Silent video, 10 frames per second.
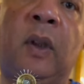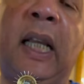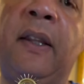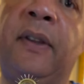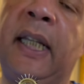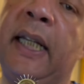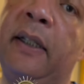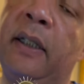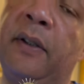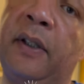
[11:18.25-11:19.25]
and
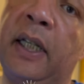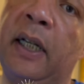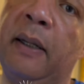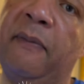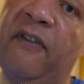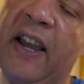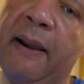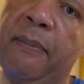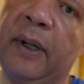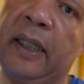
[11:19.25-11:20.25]
then the
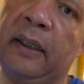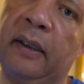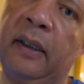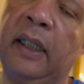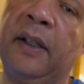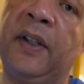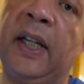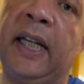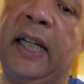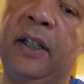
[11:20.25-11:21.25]
fabric and
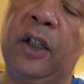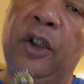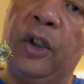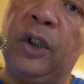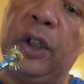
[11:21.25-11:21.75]
then you